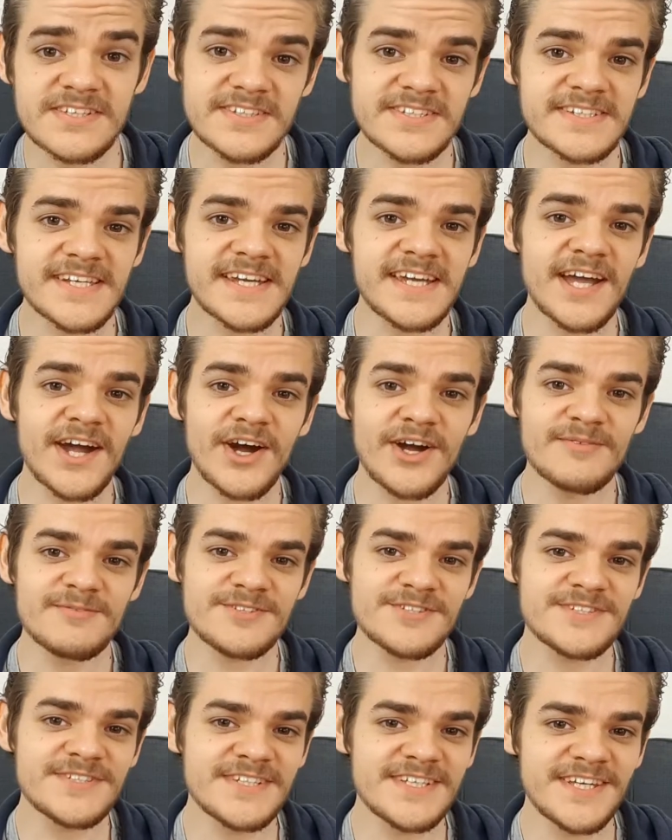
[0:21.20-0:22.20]
today I'm
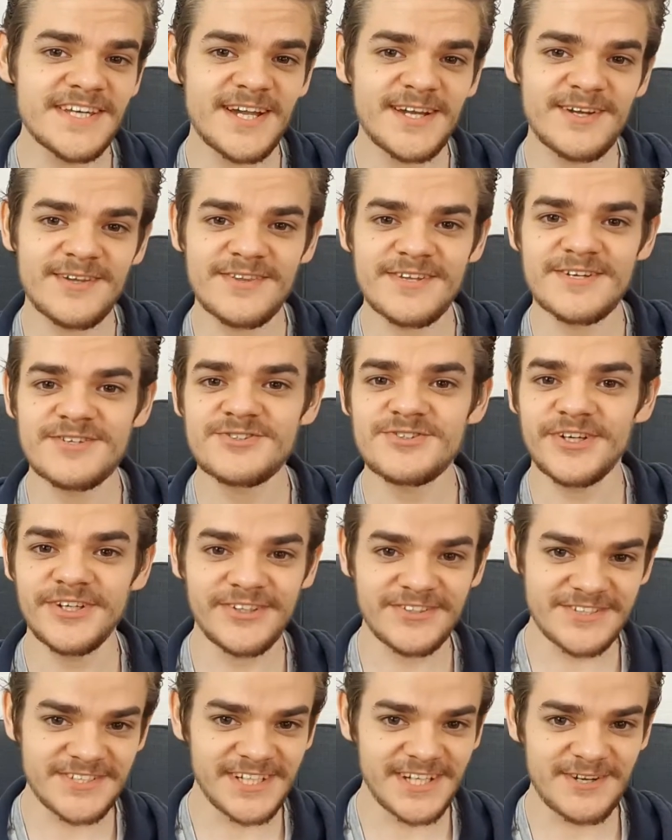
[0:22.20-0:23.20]
doing another Try
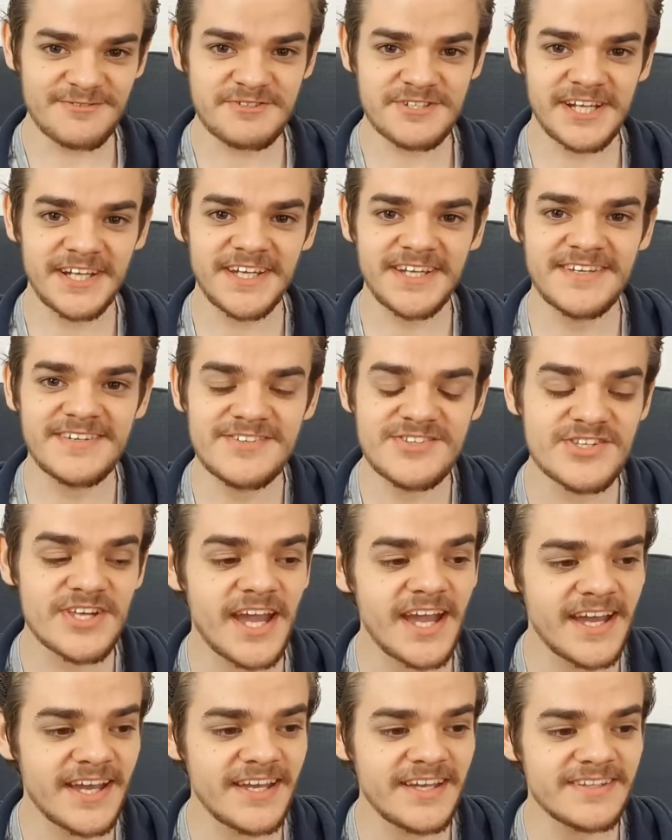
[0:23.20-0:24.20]
Not To Laugh challenge,
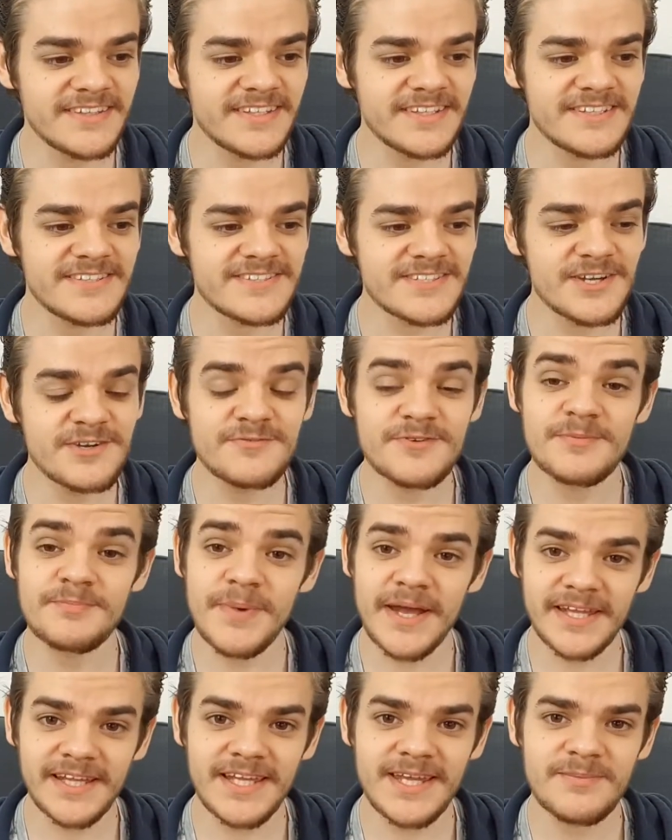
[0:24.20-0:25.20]
and it's over
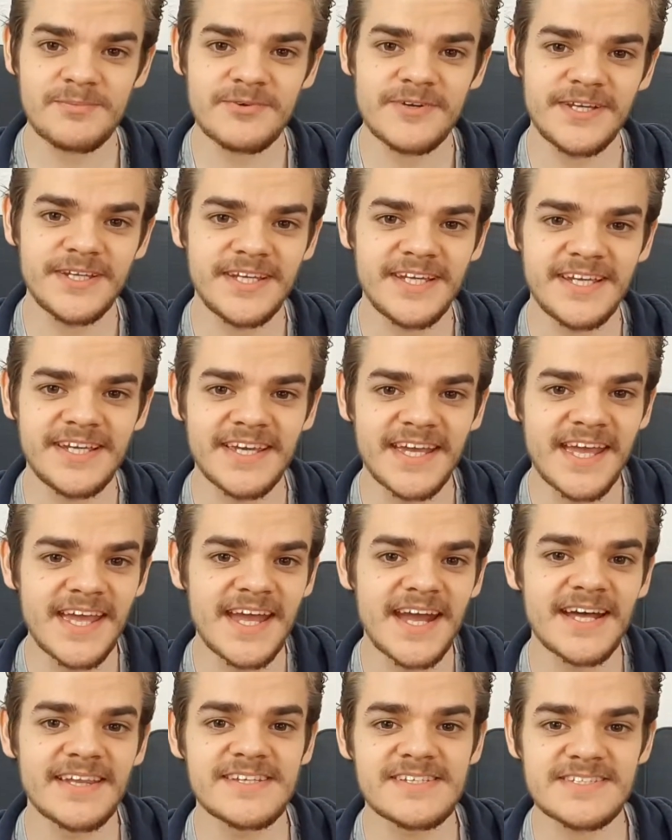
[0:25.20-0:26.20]
bad lip reading,
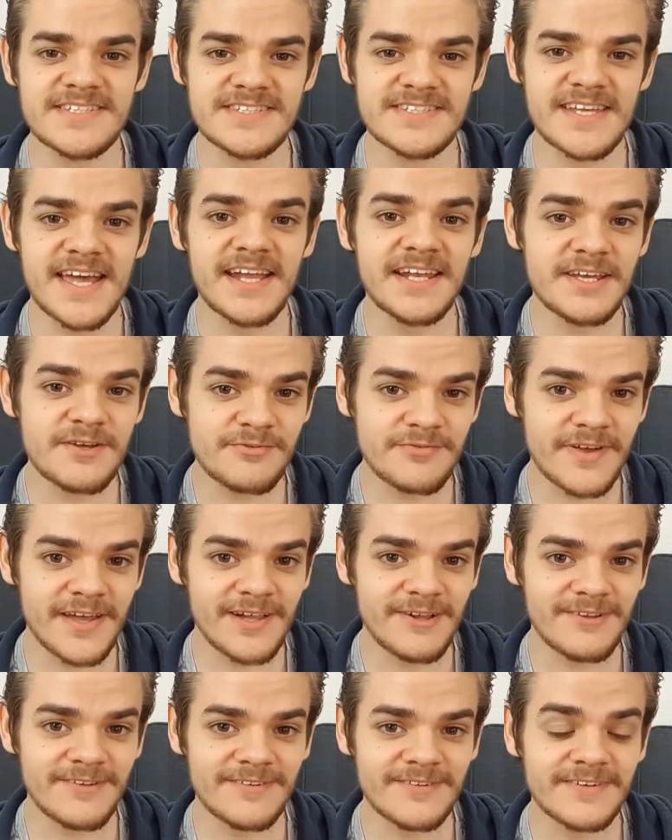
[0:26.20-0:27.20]
and this is
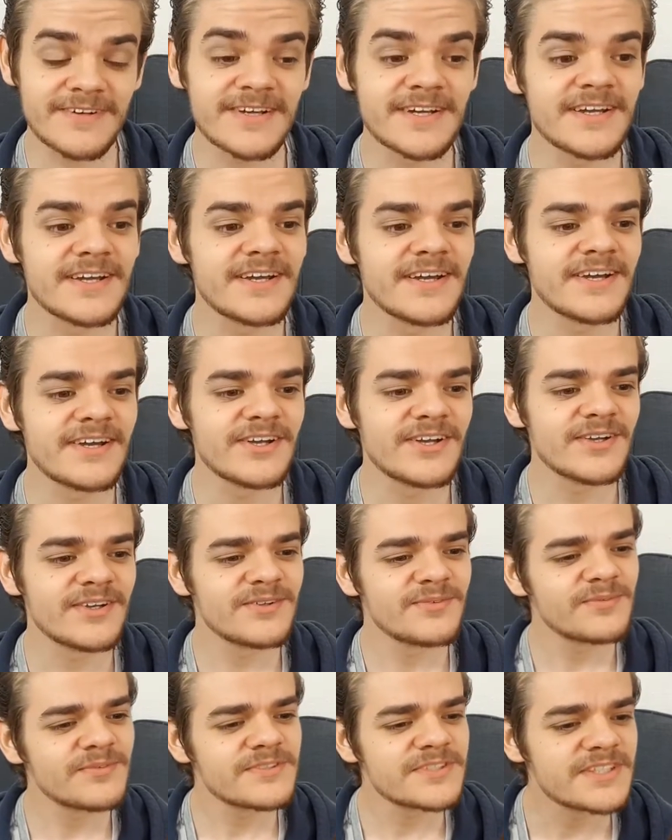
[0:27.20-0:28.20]
NFL...
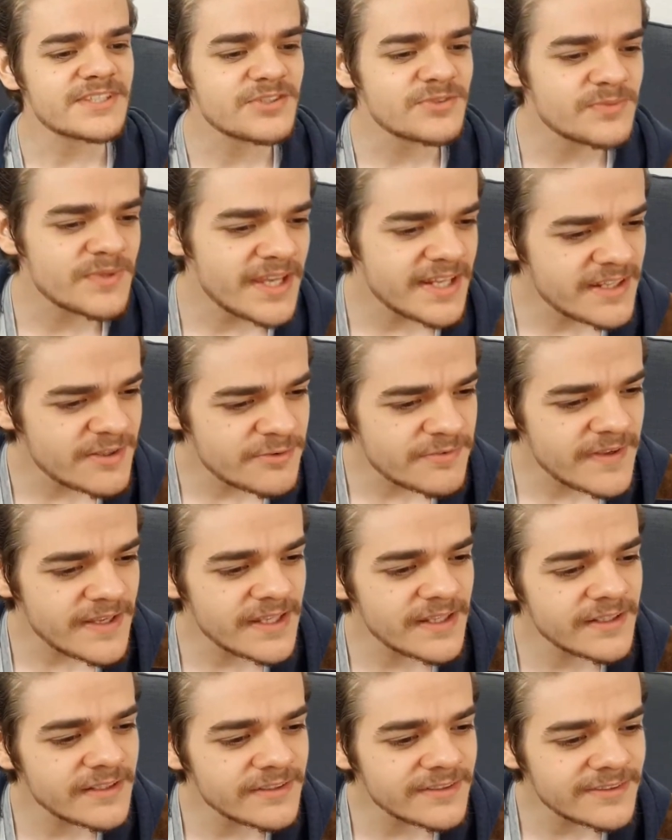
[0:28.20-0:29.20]
Was it
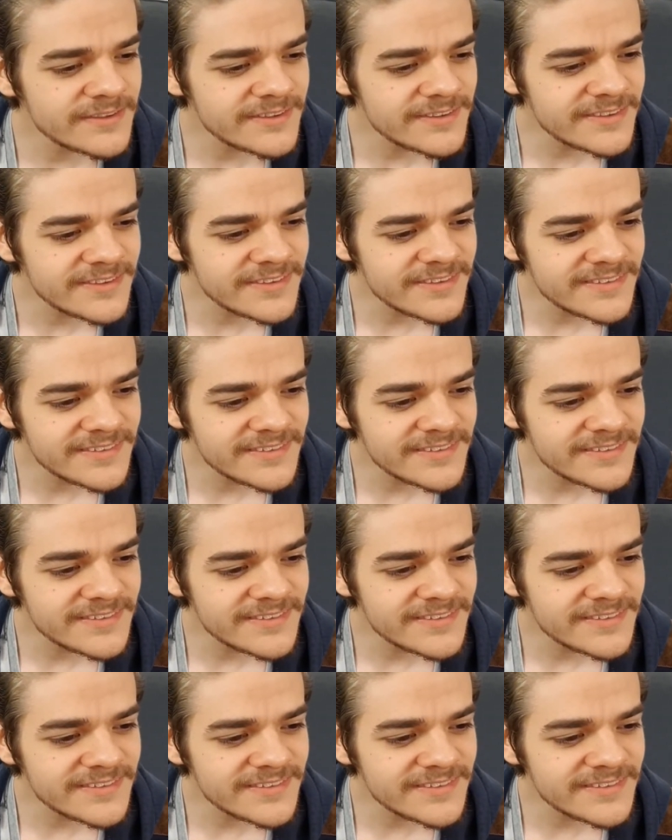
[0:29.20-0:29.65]
NFL